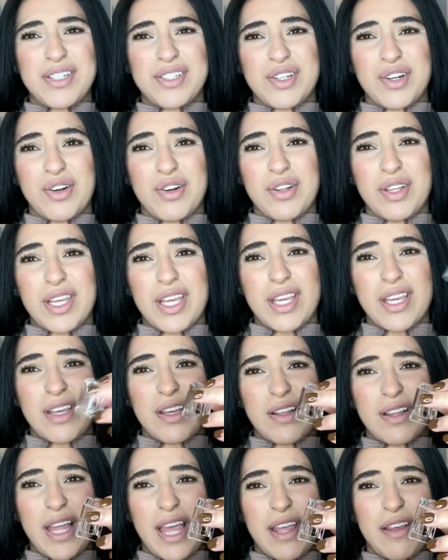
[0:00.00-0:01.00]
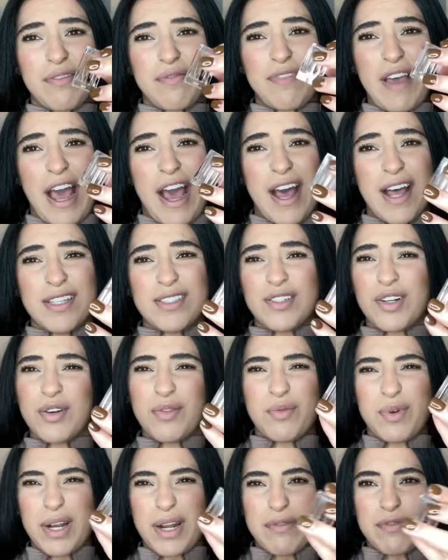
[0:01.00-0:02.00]
early, like fast or
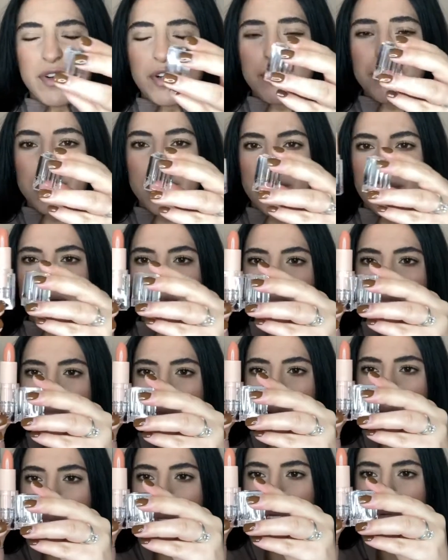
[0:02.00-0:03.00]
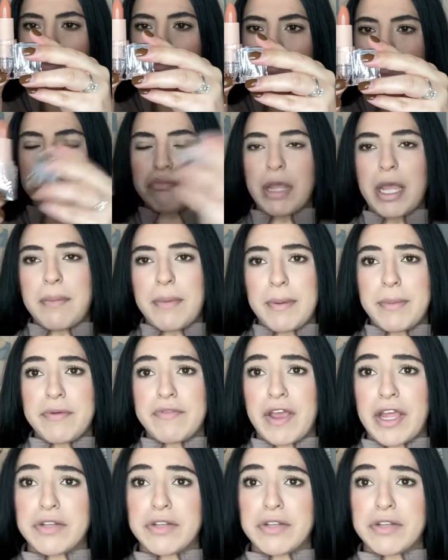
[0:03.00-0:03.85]
whatever, but I mean, it might be fine.